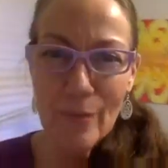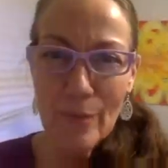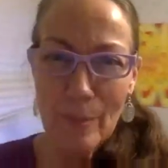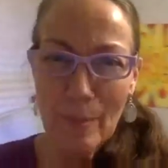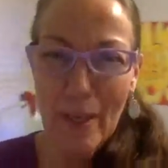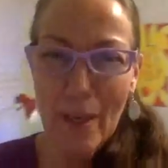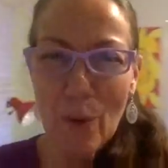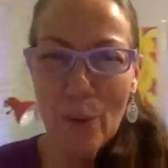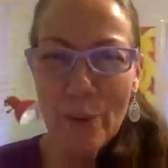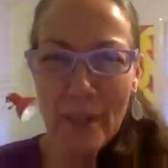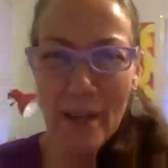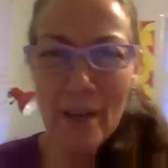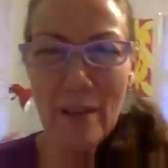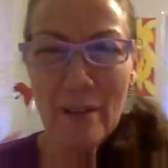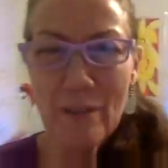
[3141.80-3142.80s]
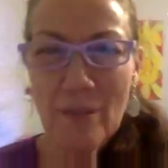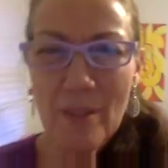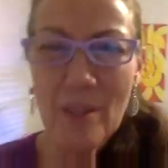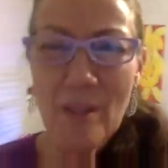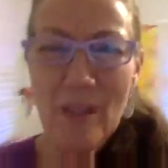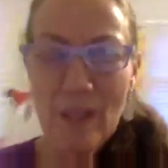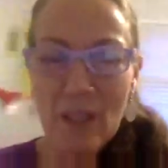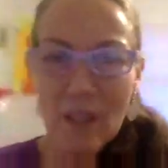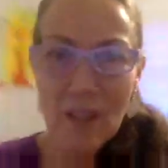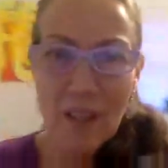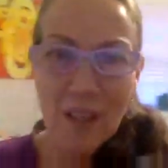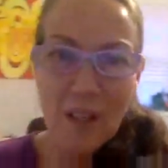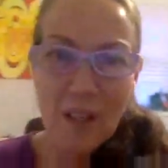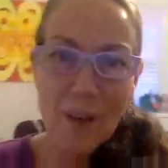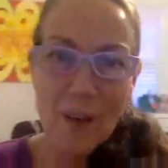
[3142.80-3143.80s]
for my own life,
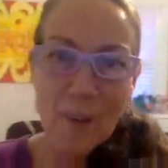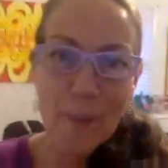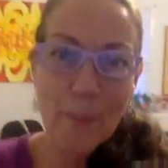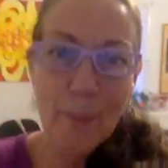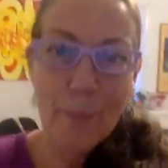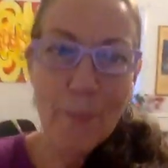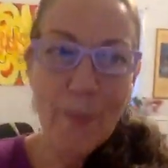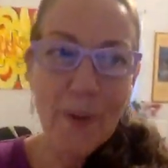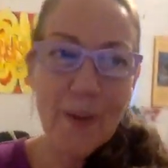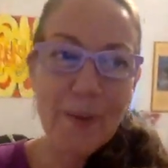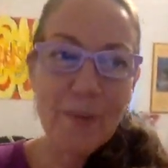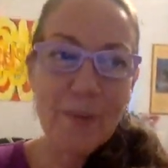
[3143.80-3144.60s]
but